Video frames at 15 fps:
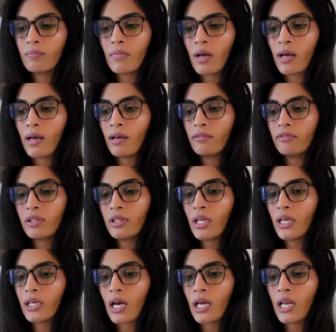I feel
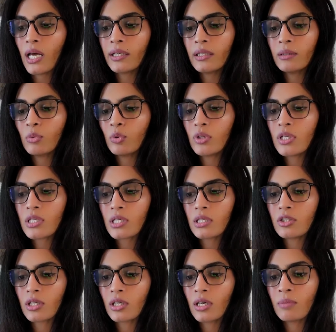like I like it more than
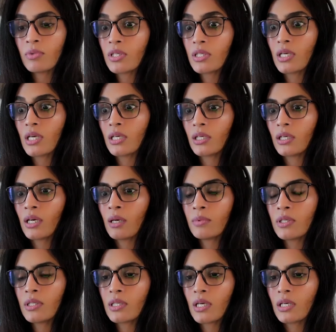Sajke. I'm just saying.
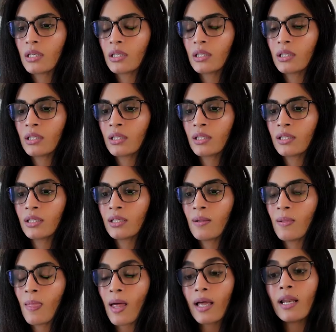
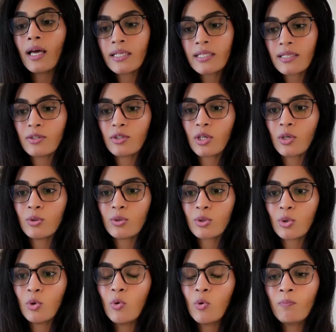I like Sajke
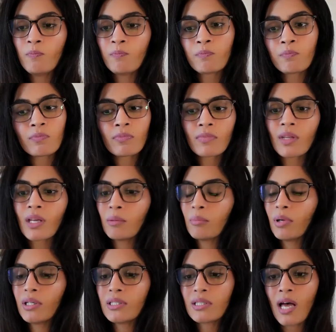also,
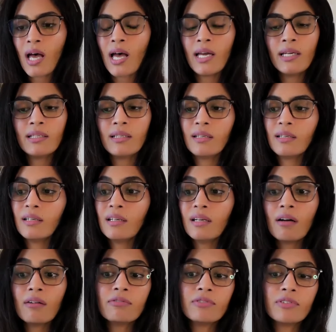but I
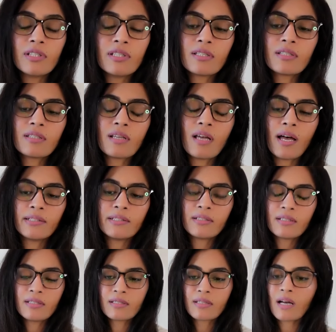love this. I
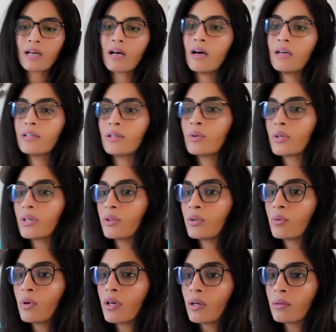can't. Okay, you
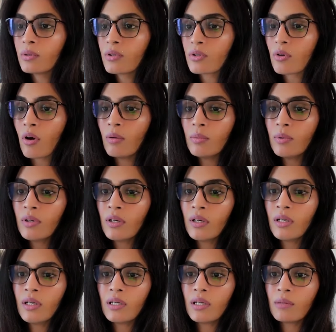know what? I'm going to stop.
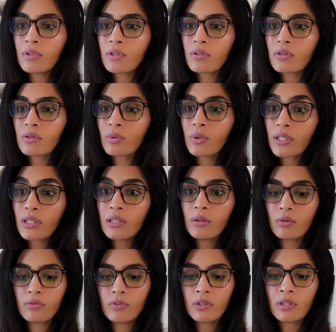Let me just quickly
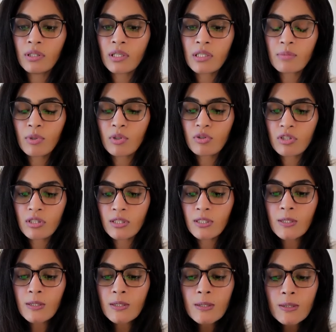look for the lyrics, because
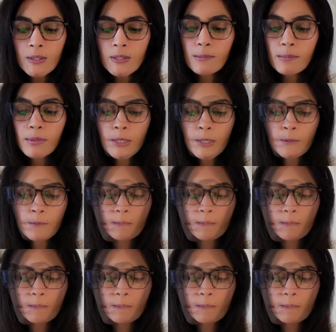nahi hai yahan pe.